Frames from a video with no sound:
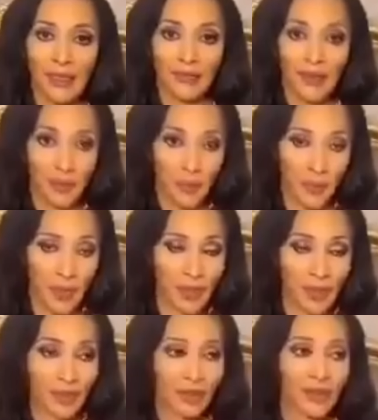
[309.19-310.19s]

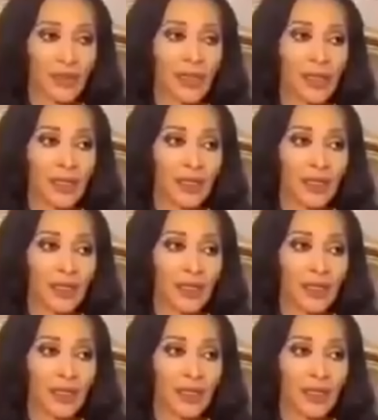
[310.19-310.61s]
evaporation.